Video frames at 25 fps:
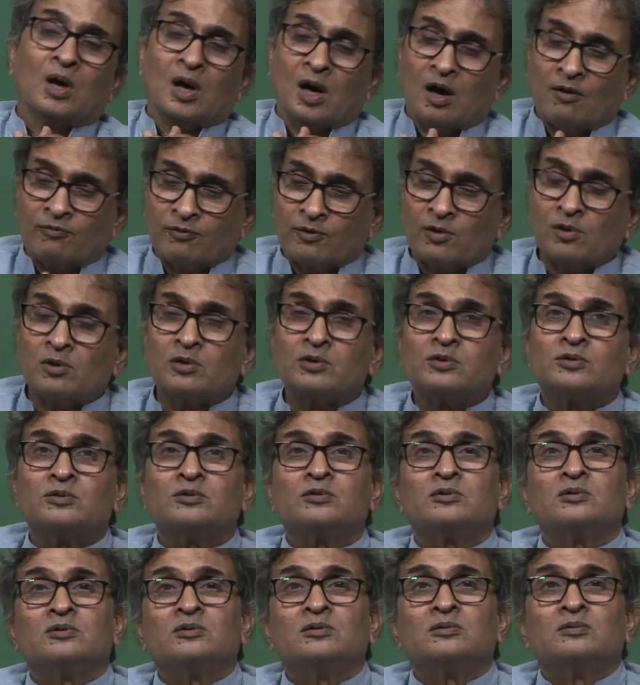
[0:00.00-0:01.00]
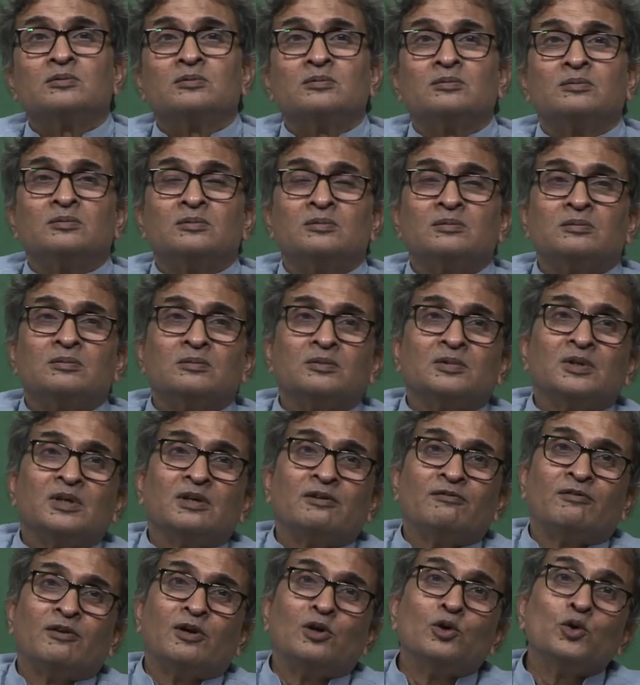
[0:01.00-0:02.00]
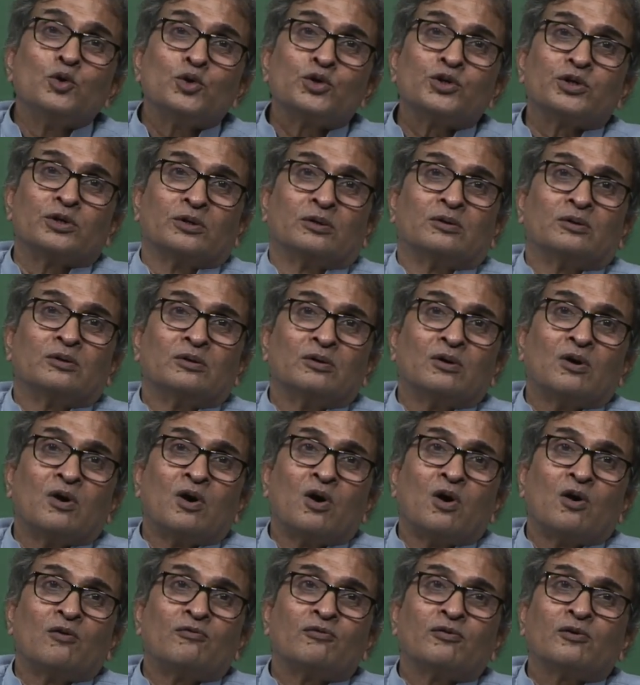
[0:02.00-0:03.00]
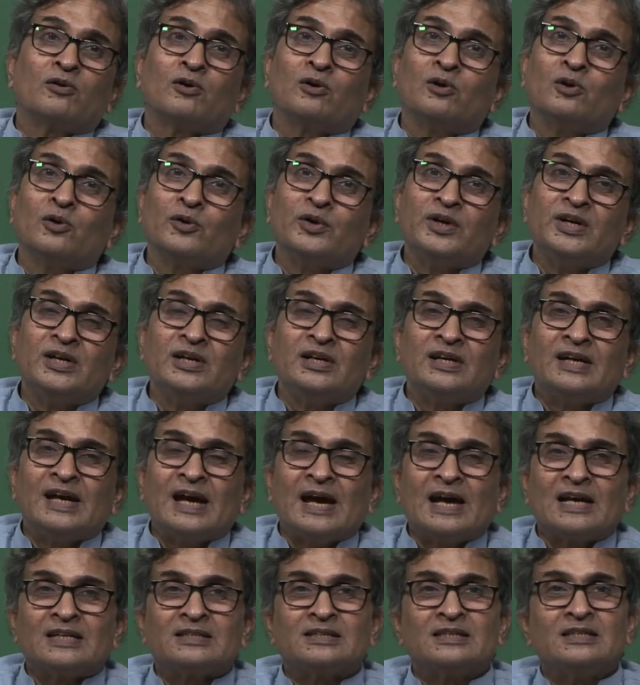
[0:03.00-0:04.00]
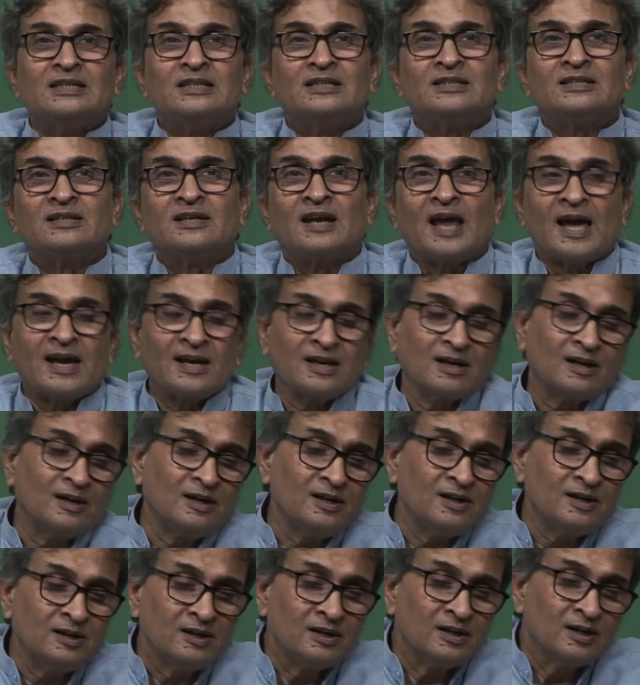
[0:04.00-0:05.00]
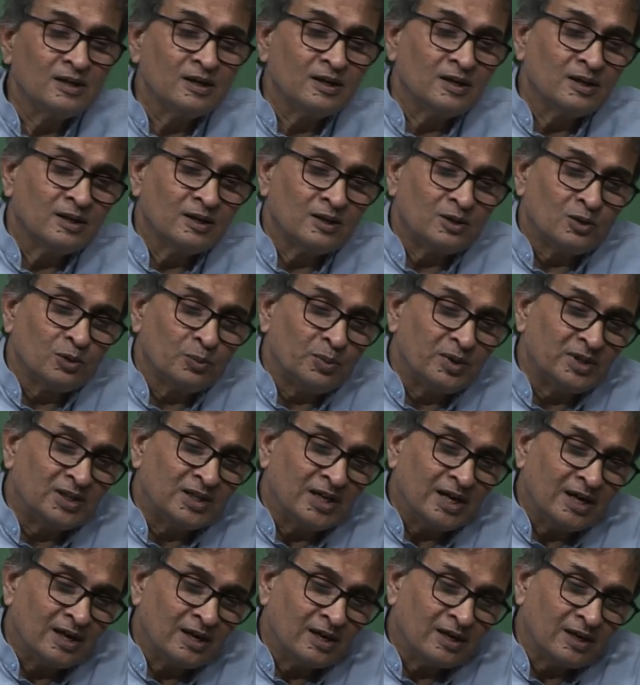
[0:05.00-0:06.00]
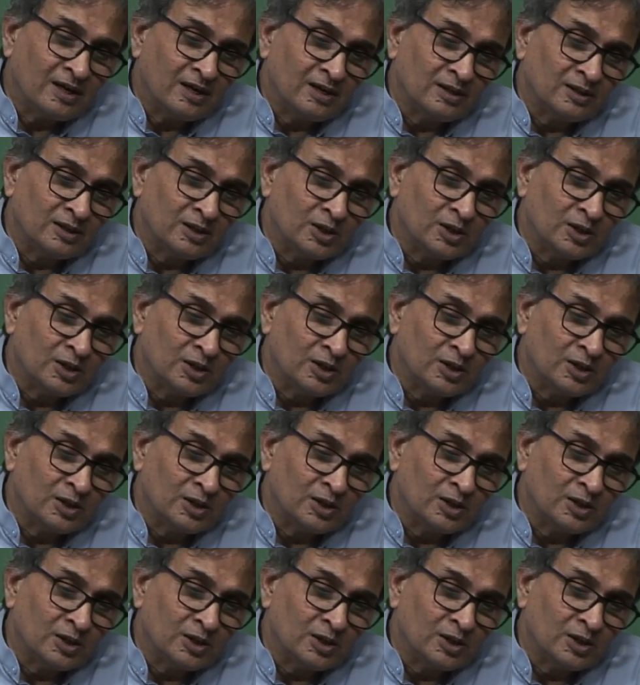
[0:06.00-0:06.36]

Of course, evolution of chlorine gas is likely to be there in